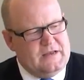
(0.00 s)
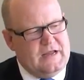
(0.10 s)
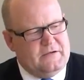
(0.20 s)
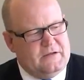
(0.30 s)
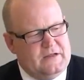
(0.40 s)

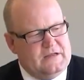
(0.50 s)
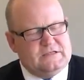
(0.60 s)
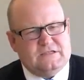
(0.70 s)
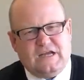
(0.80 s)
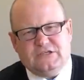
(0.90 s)
Now
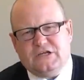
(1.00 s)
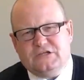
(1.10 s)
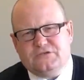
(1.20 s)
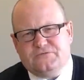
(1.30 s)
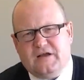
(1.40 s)

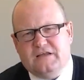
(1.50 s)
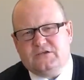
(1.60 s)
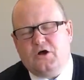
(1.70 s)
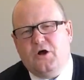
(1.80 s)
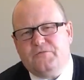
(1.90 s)
tangential
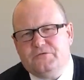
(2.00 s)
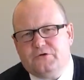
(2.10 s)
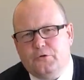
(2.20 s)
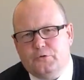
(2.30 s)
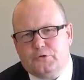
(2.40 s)
fans are
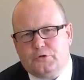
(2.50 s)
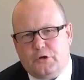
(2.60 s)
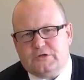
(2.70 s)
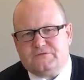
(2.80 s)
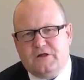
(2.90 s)
often called
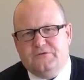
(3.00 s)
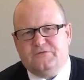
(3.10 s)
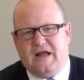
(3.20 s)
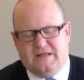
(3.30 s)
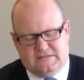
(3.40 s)
cross-flow
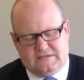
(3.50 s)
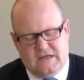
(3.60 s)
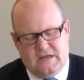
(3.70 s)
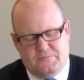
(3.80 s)
fans